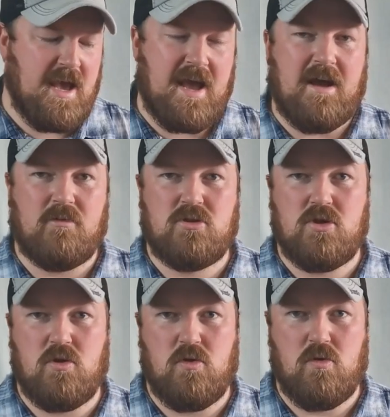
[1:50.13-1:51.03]
how
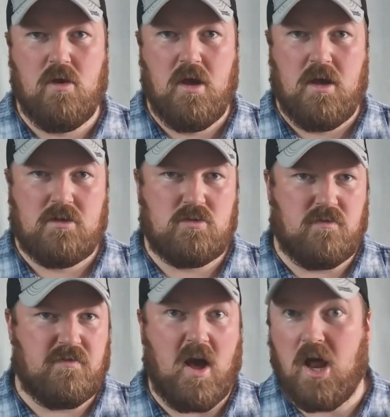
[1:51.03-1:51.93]
to
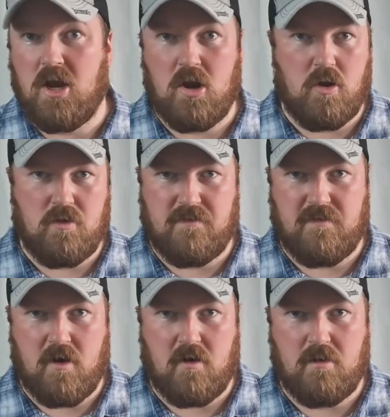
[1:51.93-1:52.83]
sort of unload a
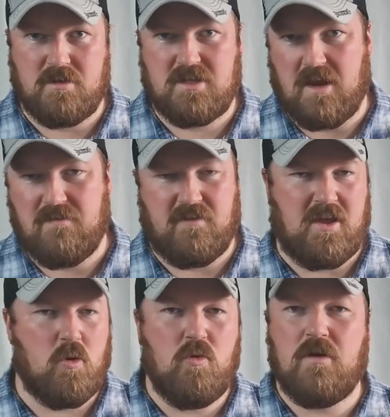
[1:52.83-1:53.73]
firearm
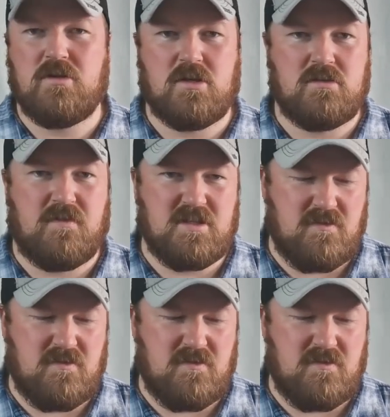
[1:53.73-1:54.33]
safely, all those kinds of things.